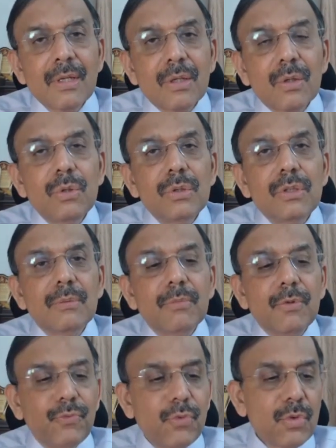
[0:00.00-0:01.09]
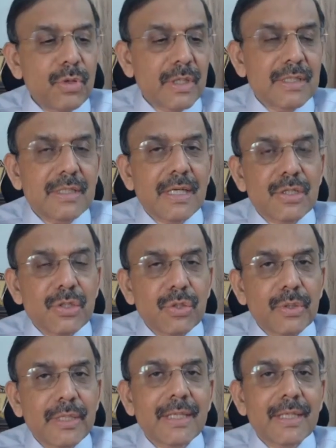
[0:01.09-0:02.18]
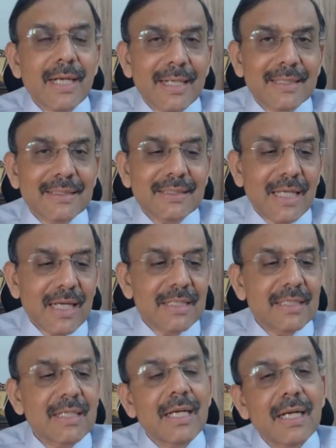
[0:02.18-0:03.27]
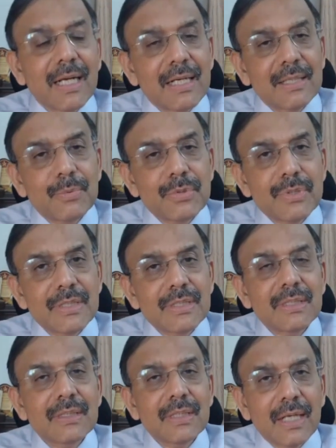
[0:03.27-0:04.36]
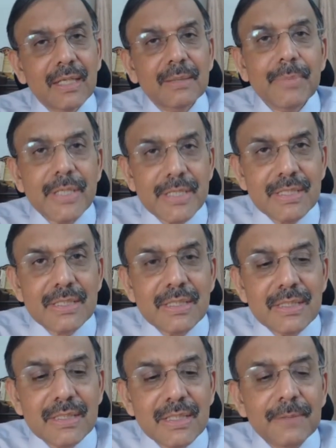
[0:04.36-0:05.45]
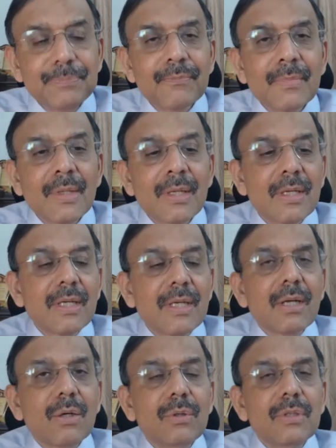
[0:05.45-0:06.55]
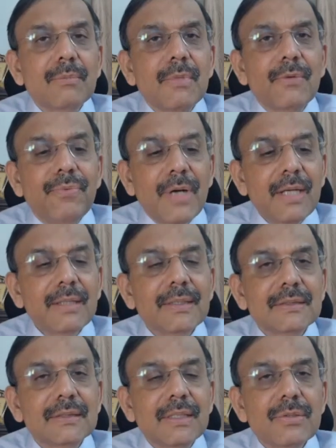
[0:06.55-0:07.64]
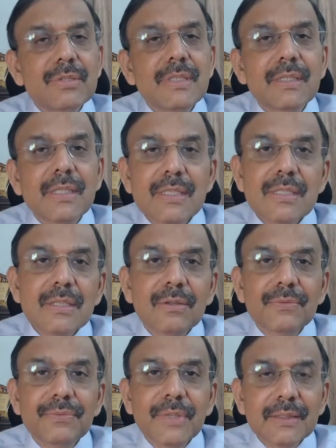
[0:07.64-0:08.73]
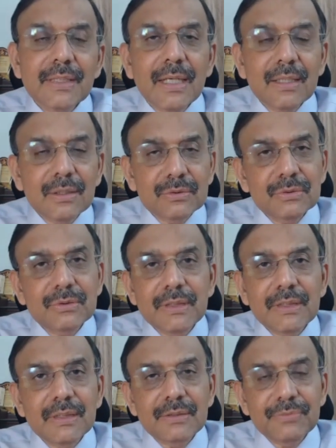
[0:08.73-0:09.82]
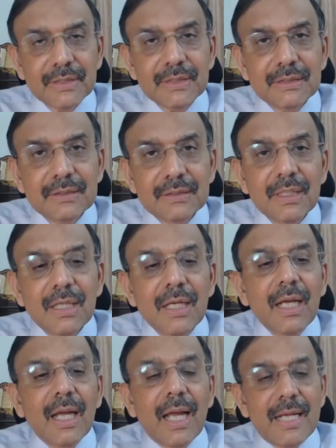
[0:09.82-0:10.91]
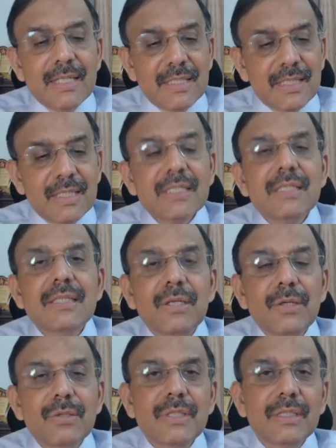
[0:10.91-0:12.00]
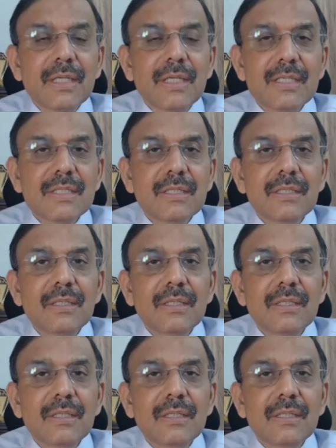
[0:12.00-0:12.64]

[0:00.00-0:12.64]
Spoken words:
goal number 4 is ensuring correct site, correct procedure, correct patient surgery. Goal number 5 is reducing the risk of healthcare associated infection, and 6, reducing the risk